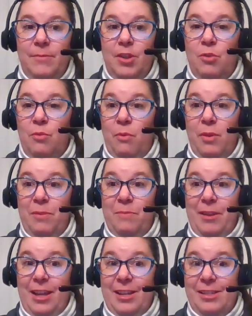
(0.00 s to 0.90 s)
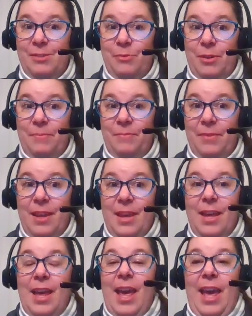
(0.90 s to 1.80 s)
you were with me last one.
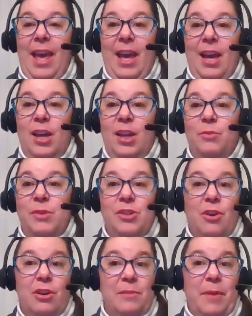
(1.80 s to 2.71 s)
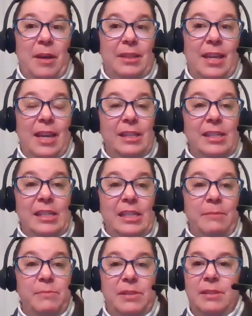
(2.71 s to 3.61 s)
And we talked about the handy
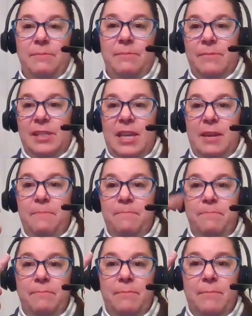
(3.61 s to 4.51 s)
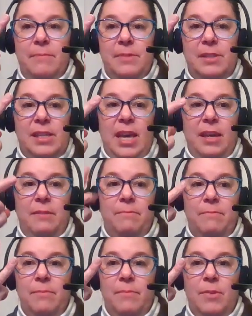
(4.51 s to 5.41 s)
tips: skim, scan,
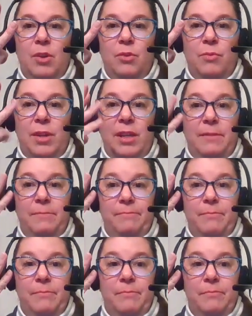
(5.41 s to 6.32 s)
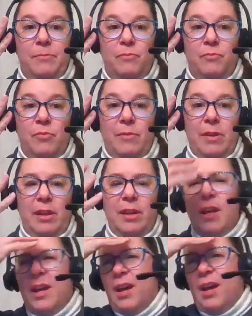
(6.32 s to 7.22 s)
read, reread.
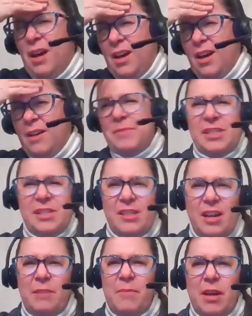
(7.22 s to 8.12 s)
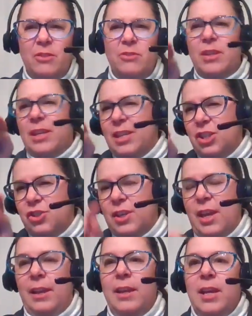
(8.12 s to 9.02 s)
I'm stuck. I'm not going to do that. Yes, you
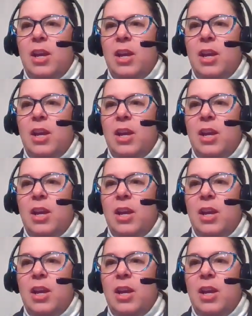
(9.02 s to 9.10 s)
can.